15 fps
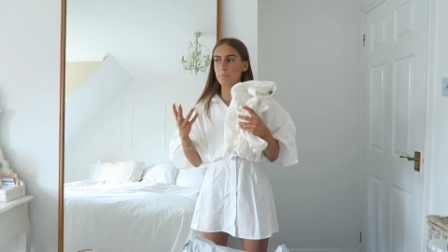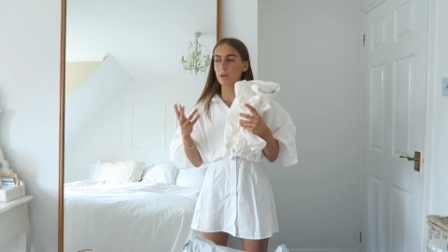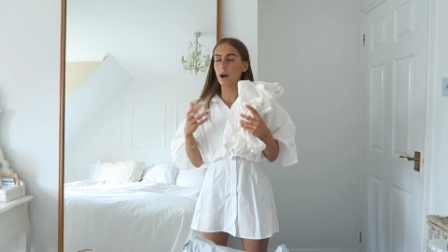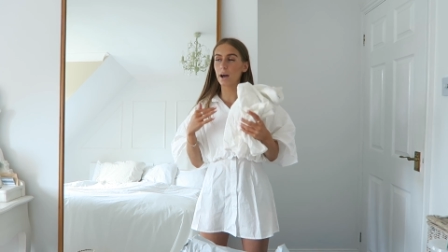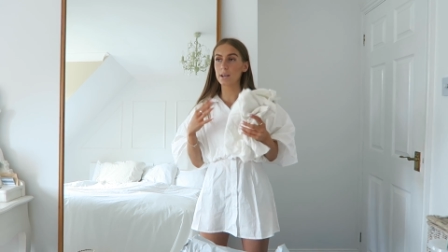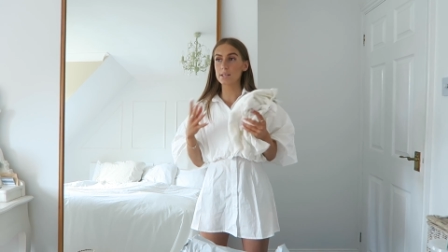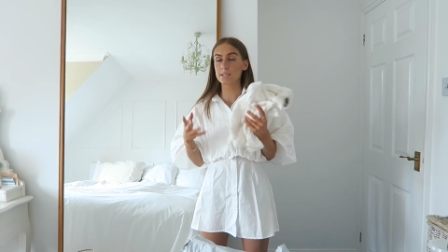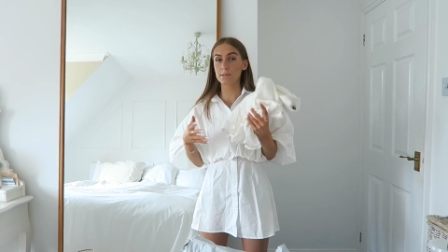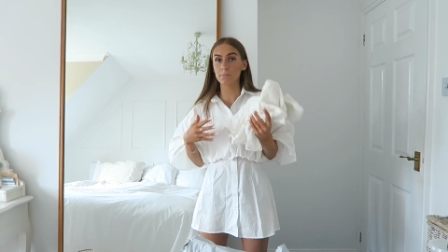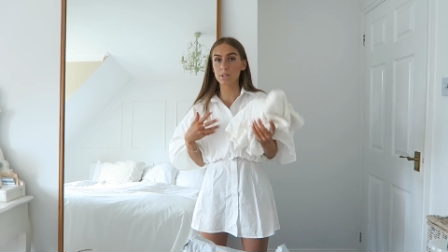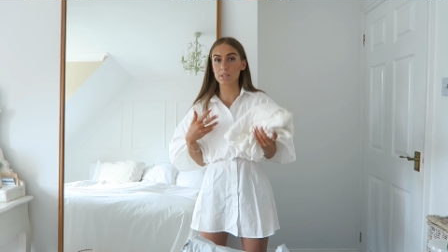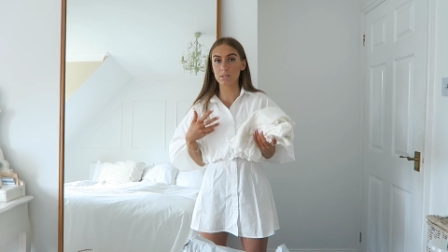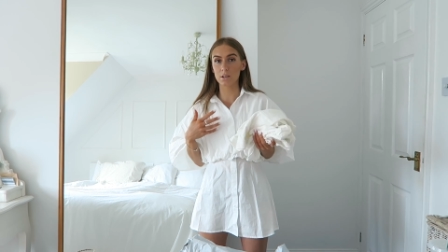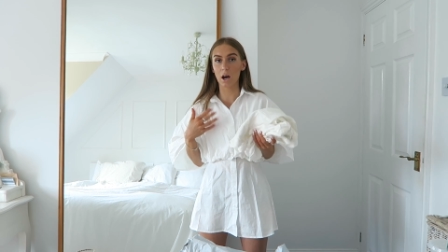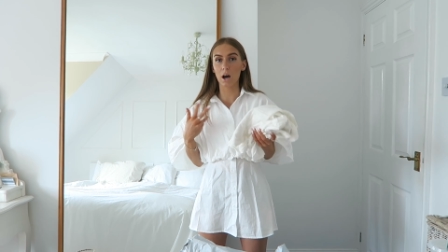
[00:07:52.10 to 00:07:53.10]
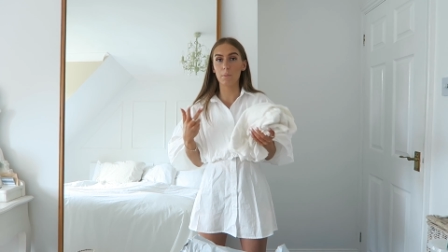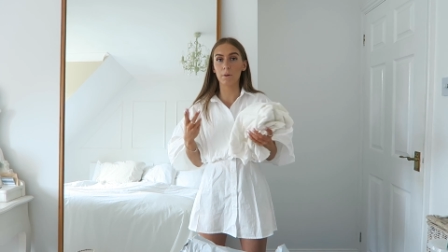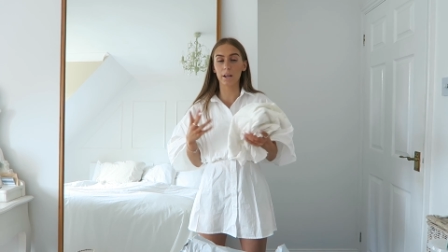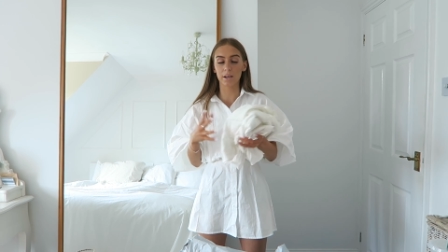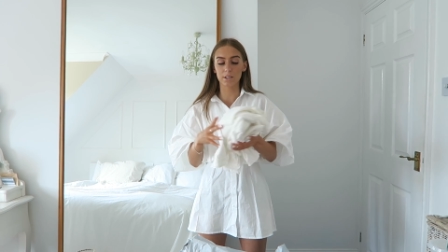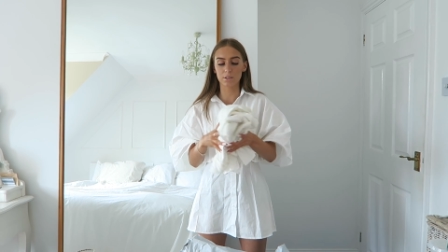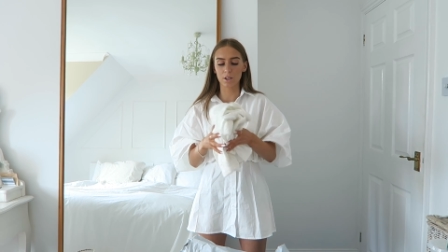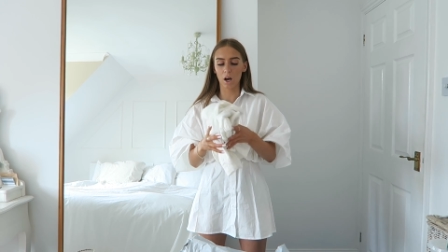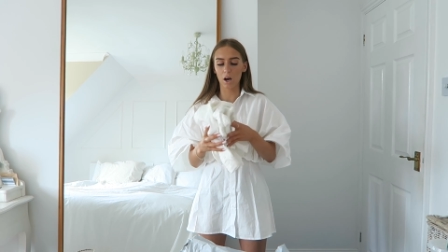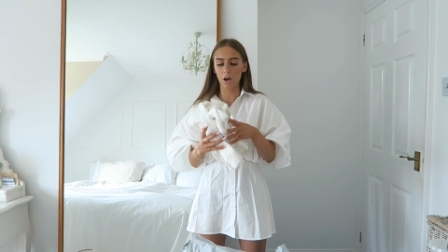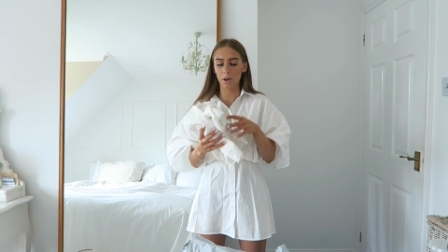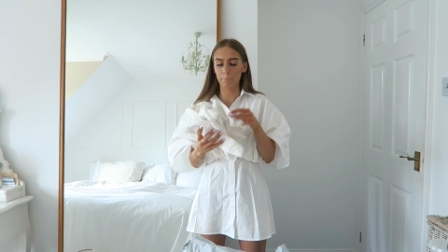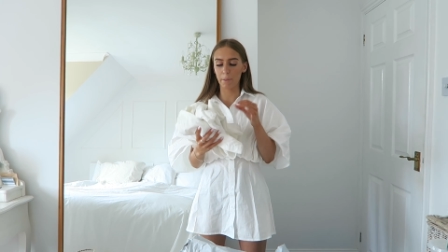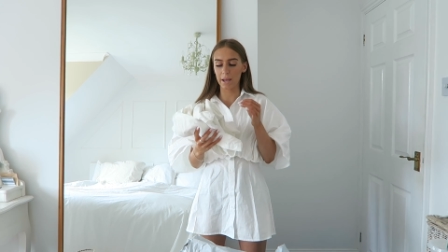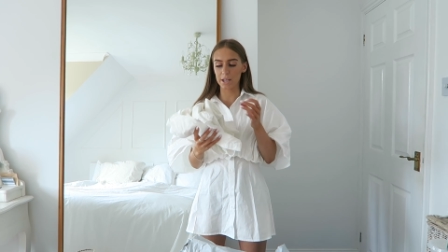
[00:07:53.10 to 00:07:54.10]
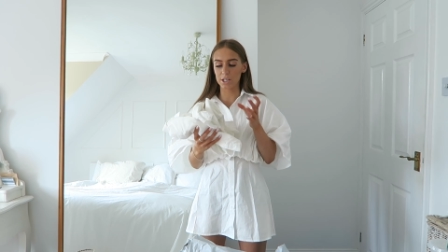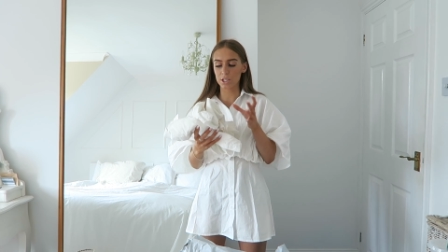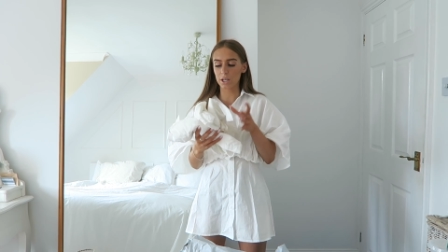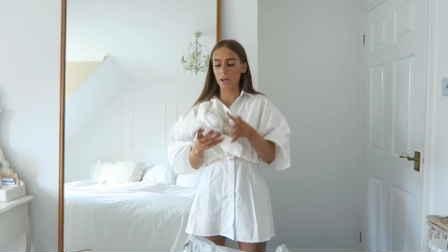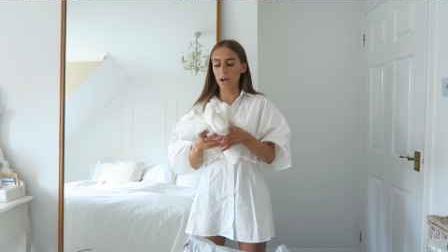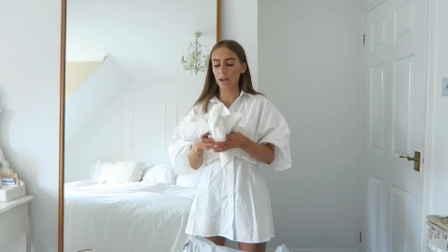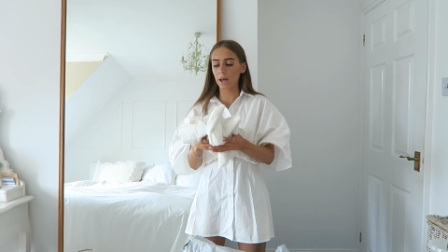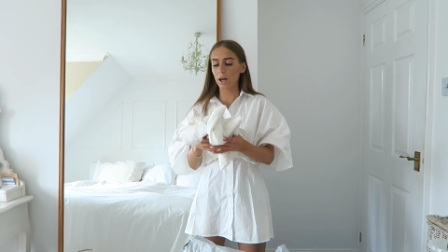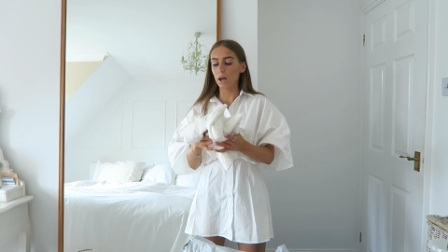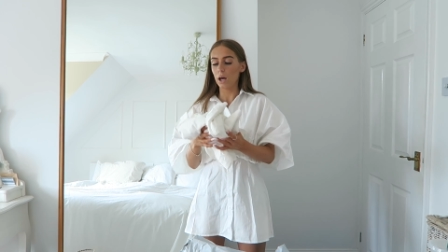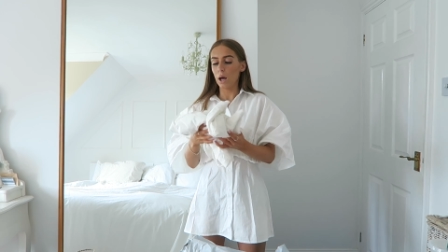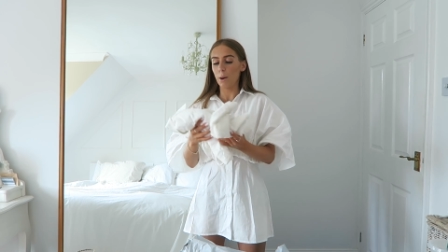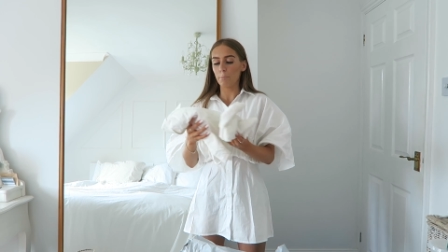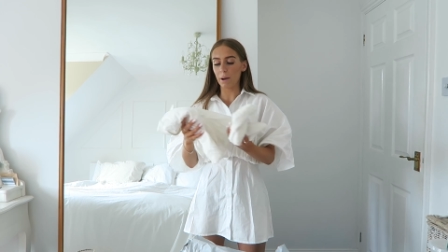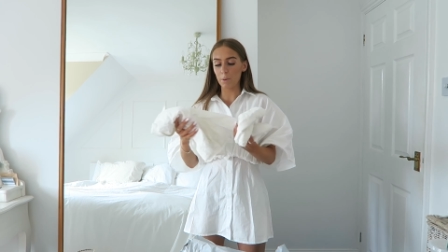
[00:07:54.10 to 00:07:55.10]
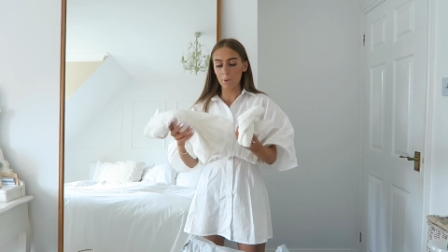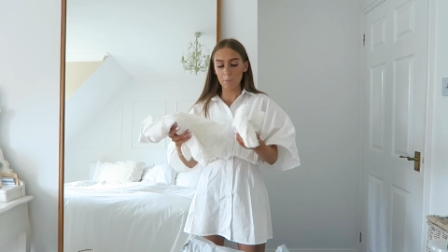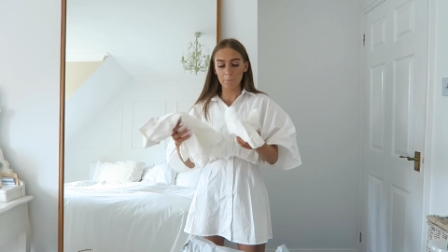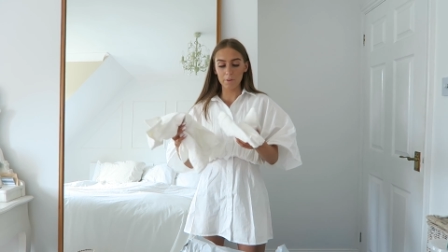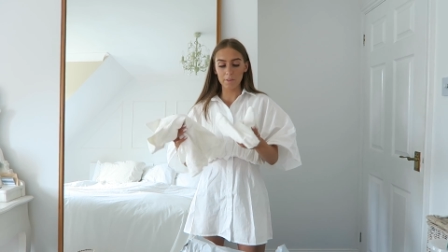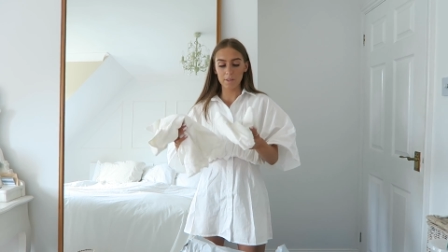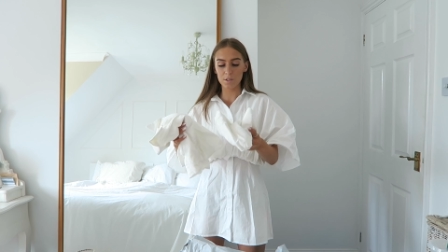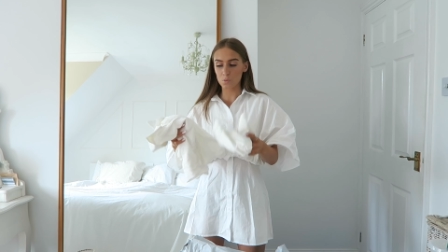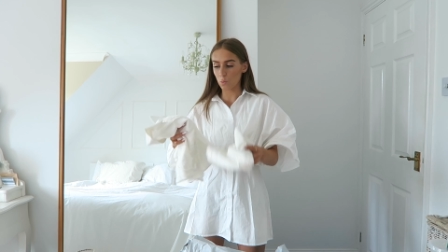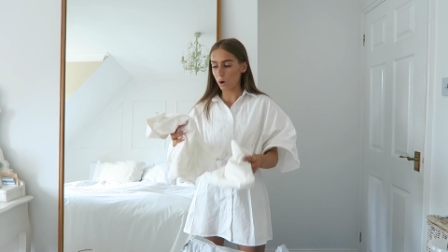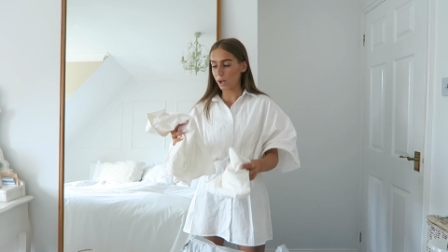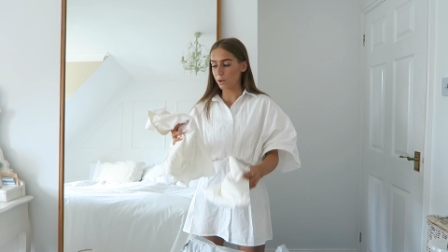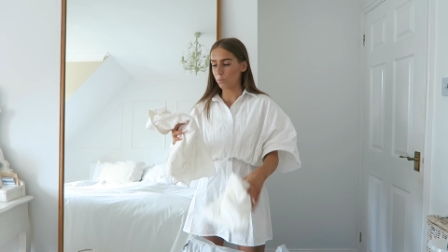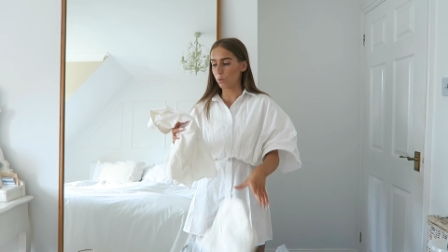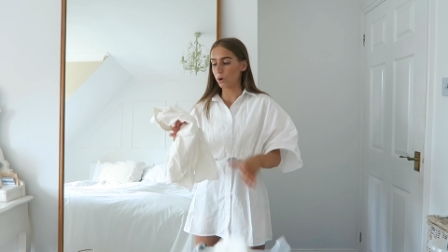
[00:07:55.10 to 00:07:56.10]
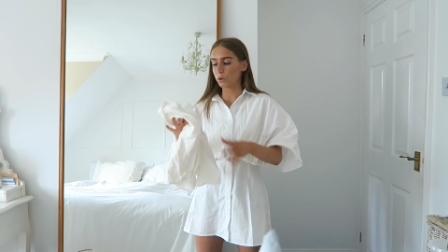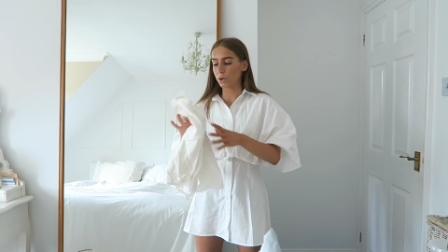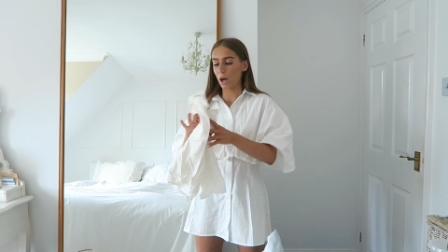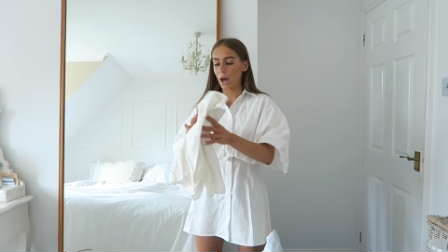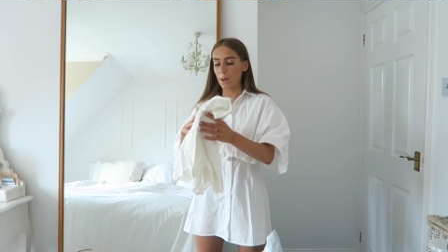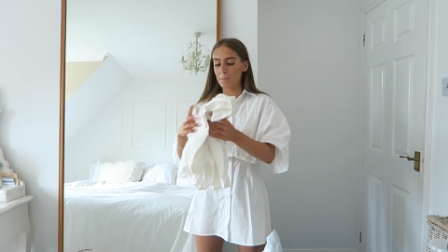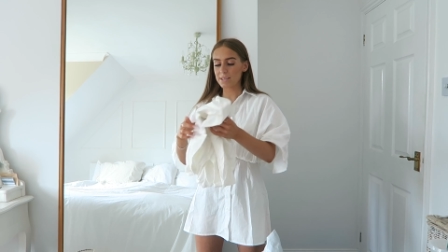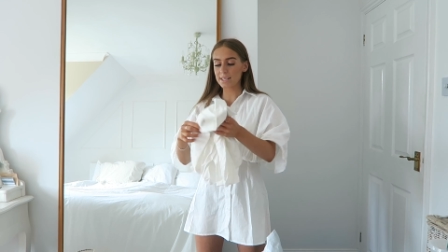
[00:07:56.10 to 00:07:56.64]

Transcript: kind of similar style but like a dark beigey colour, but I went with this white one.